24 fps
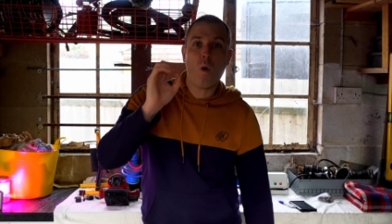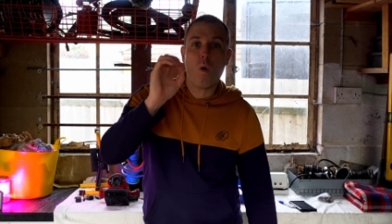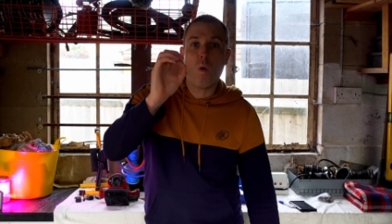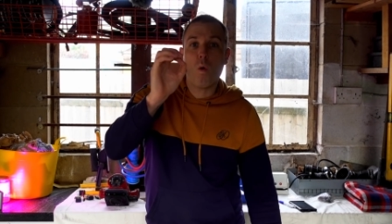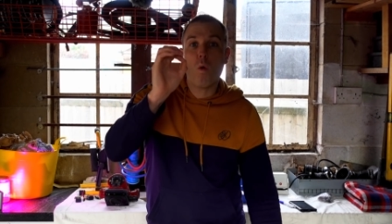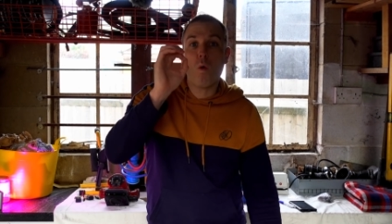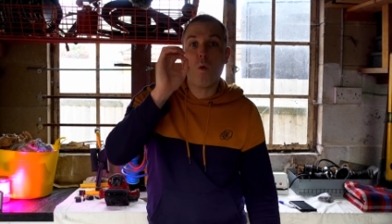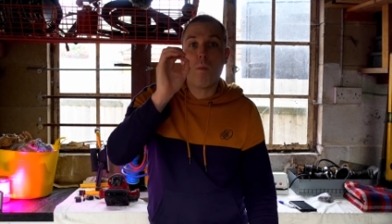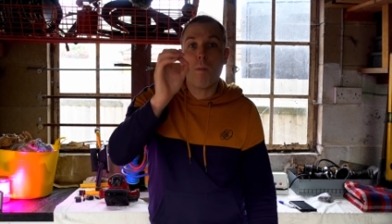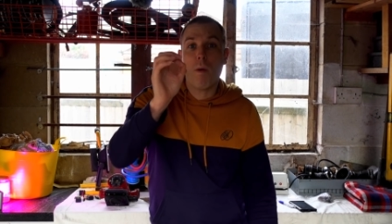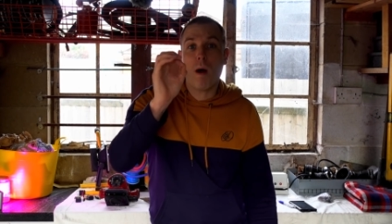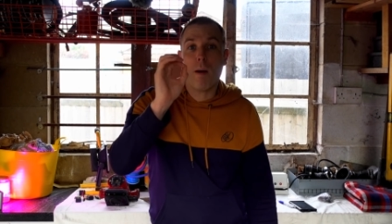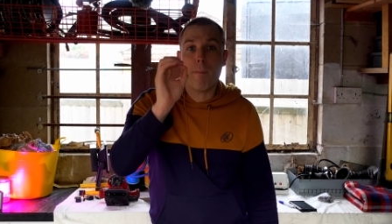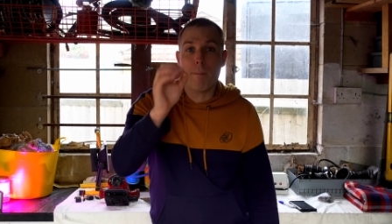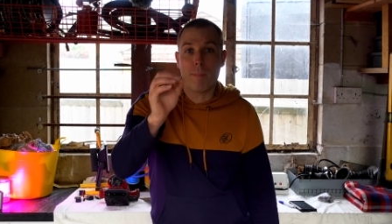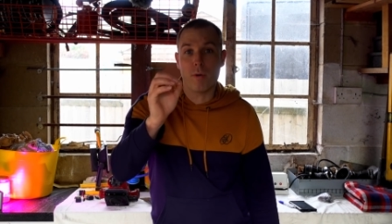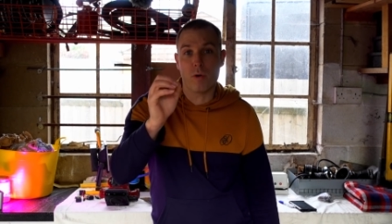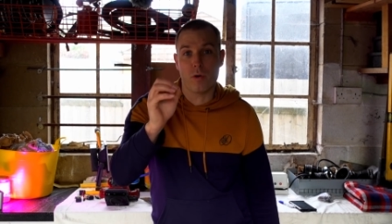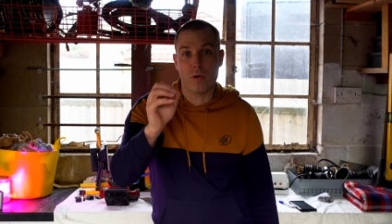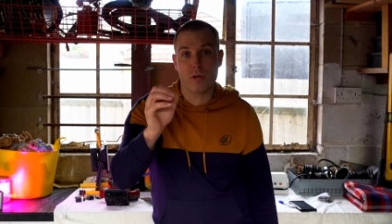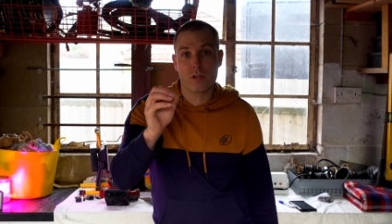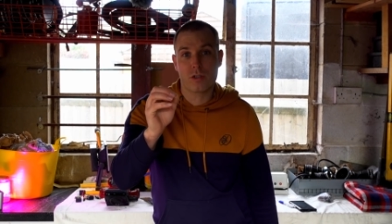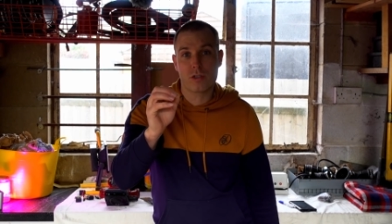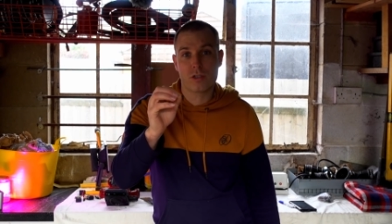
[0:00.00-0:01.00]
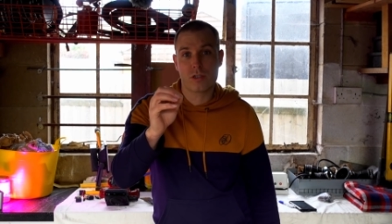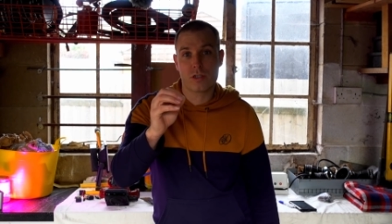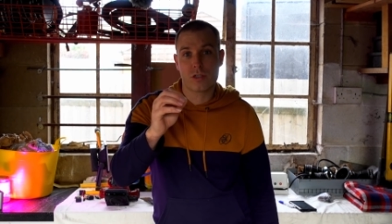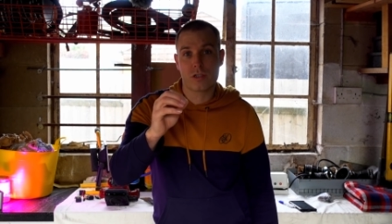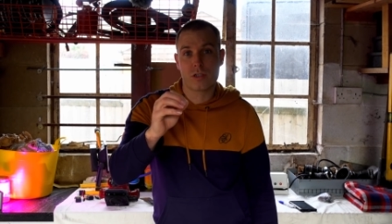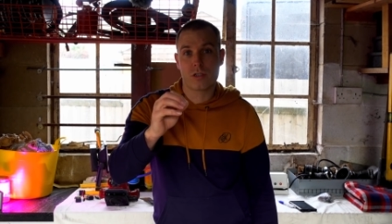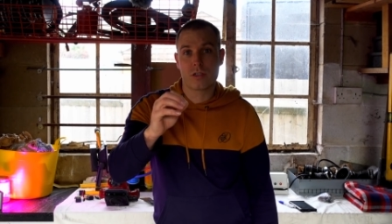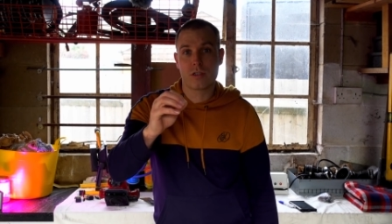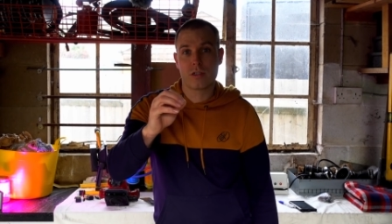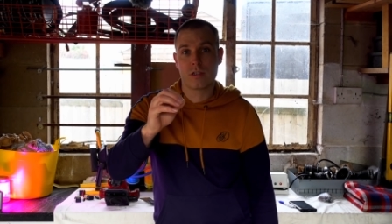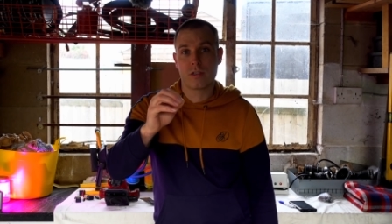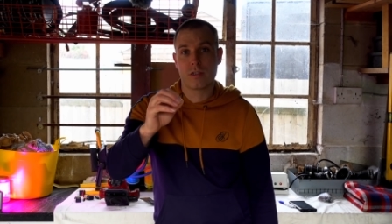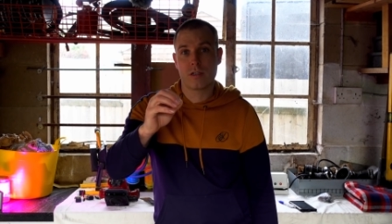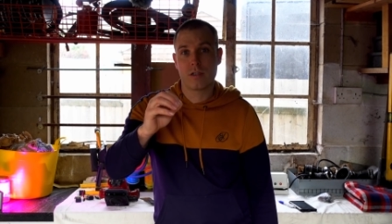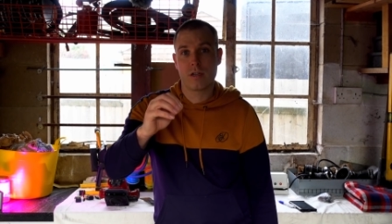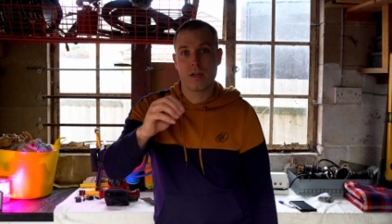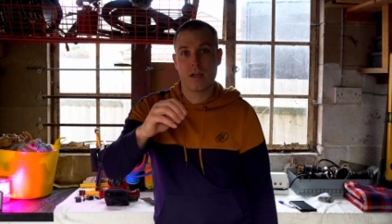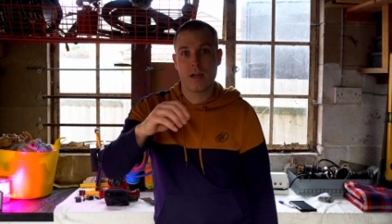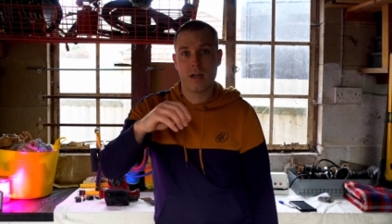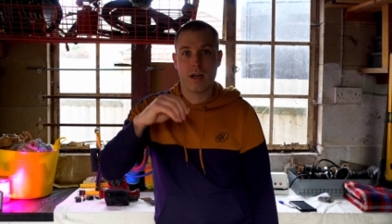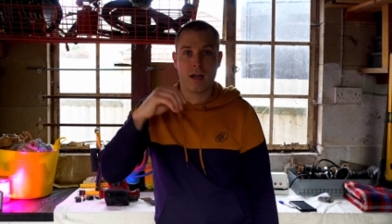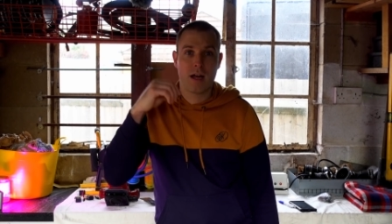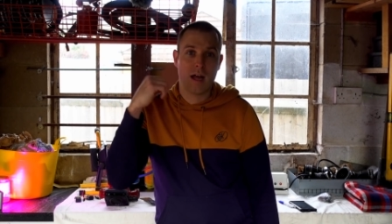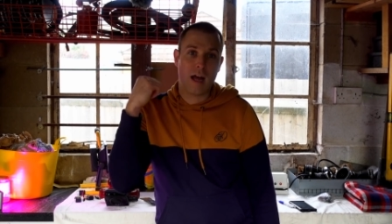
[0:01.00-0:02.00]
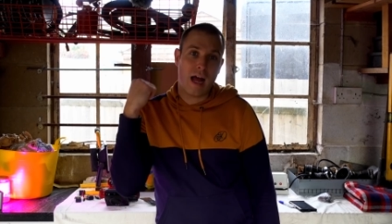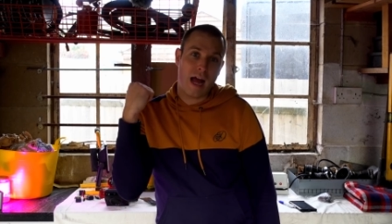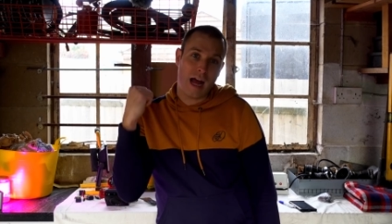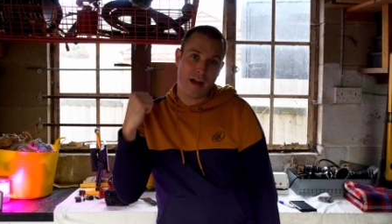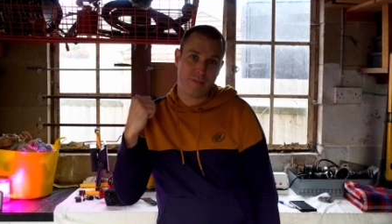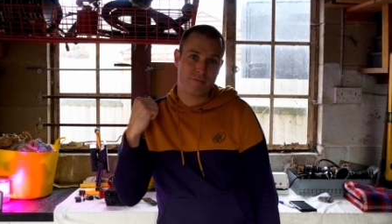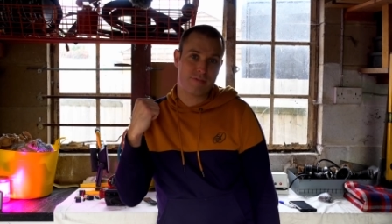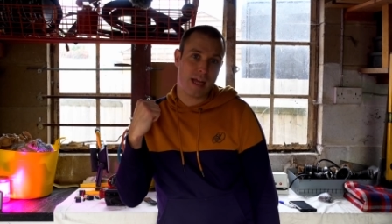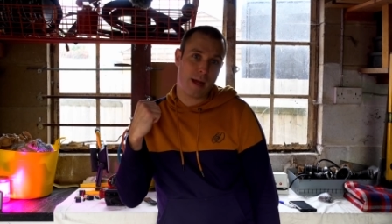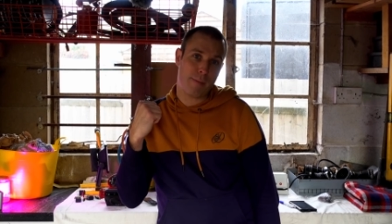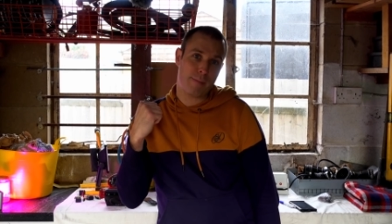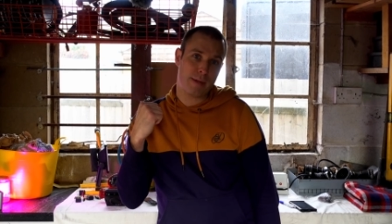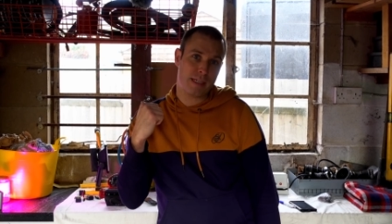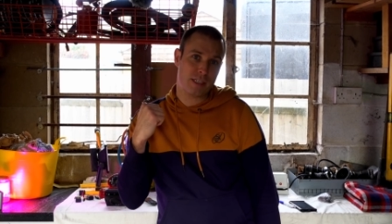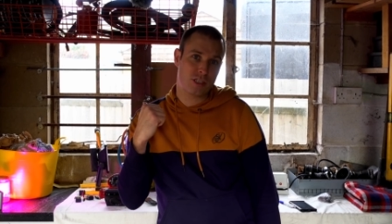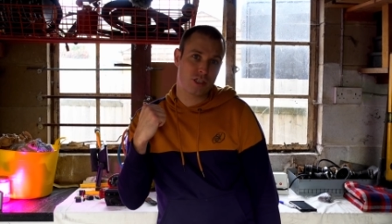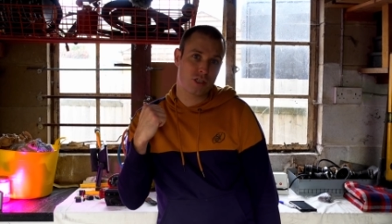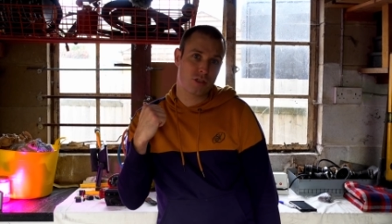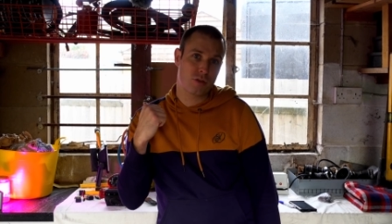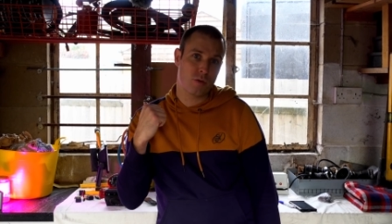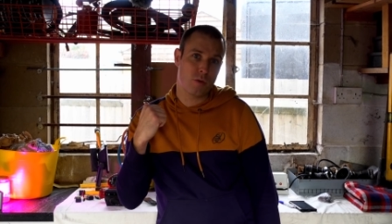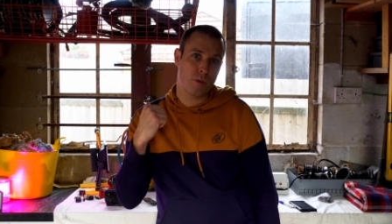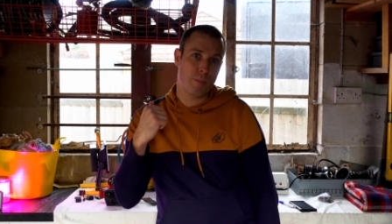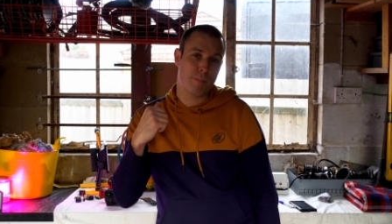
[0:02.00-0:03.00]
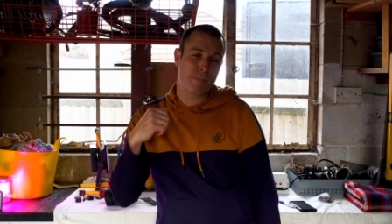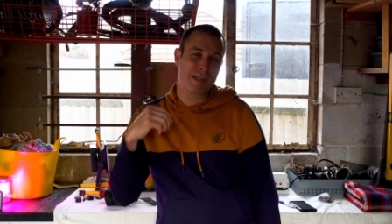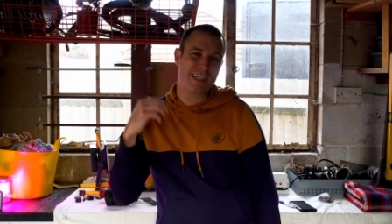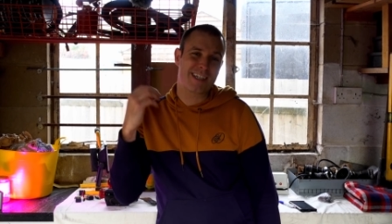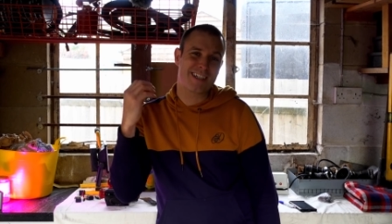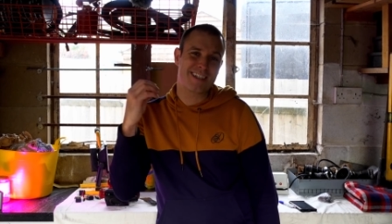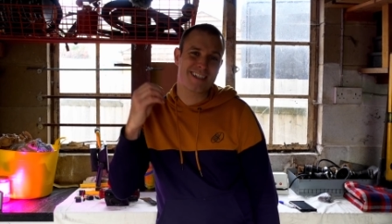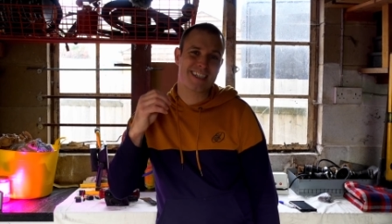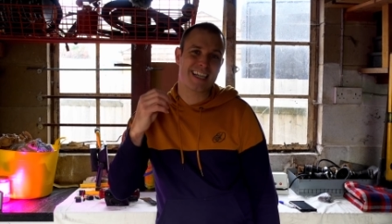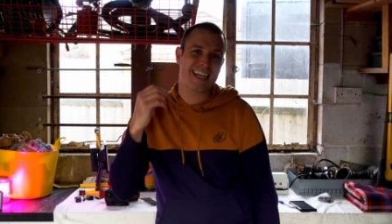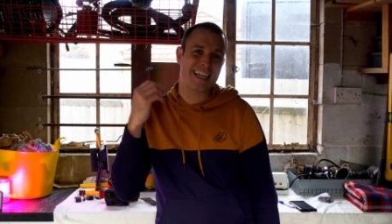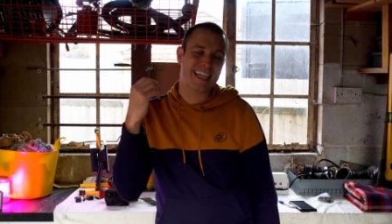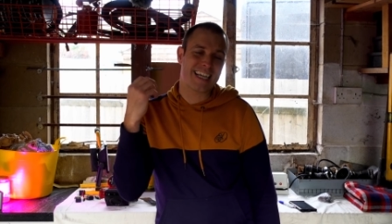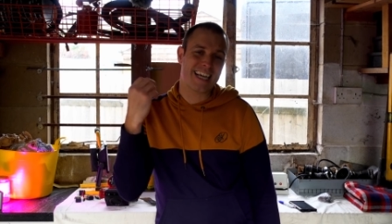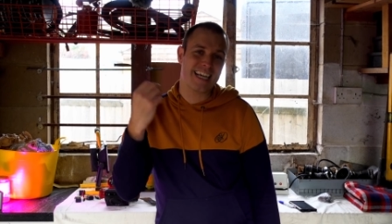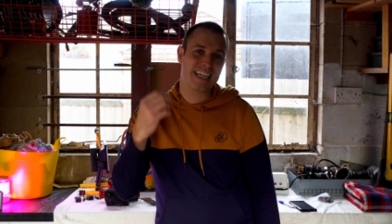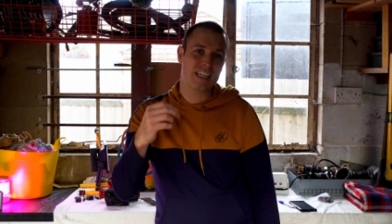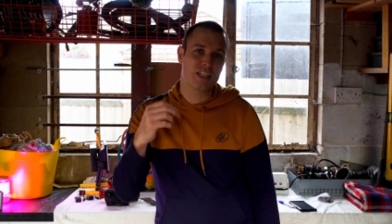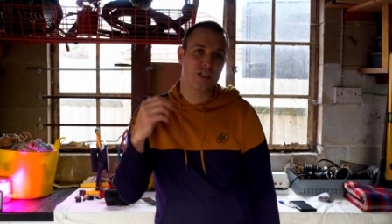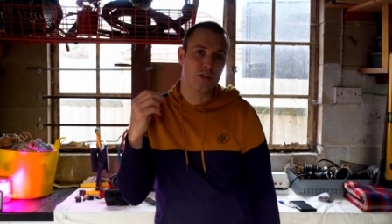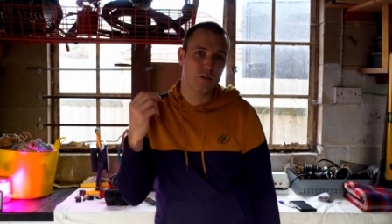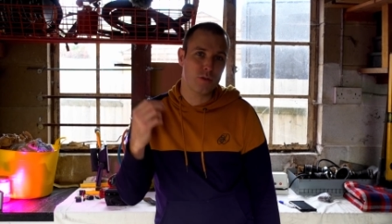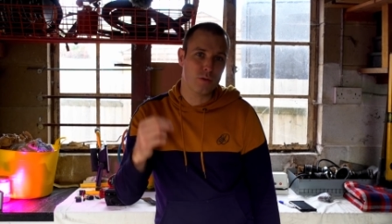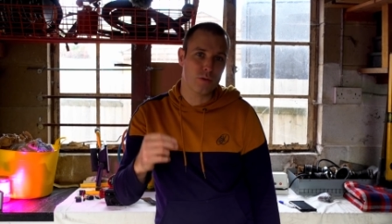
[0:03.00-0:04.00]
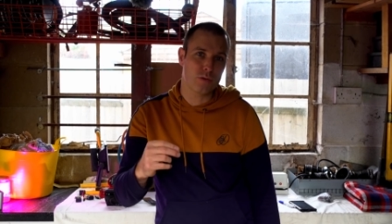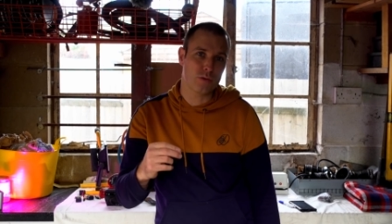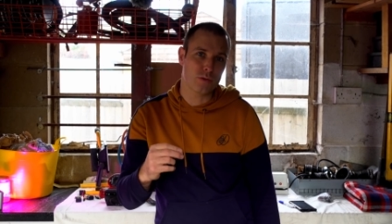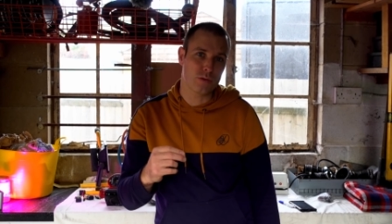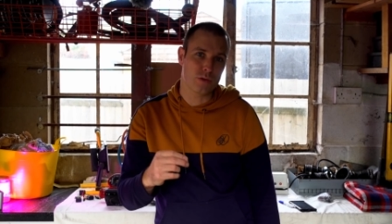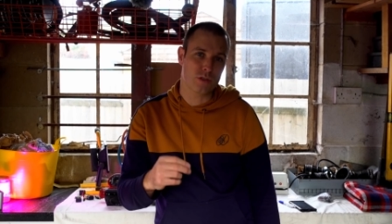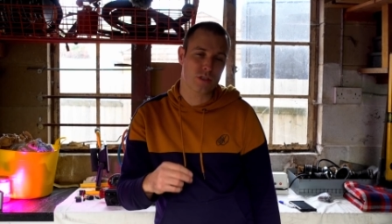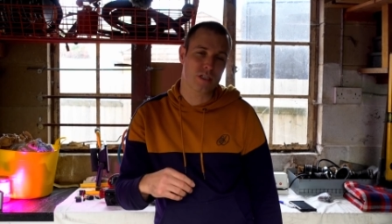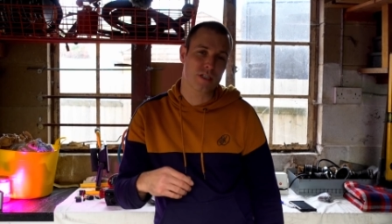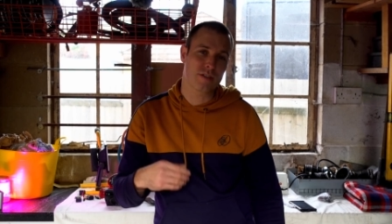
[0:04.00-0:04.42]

All my books have damage to them because they get used,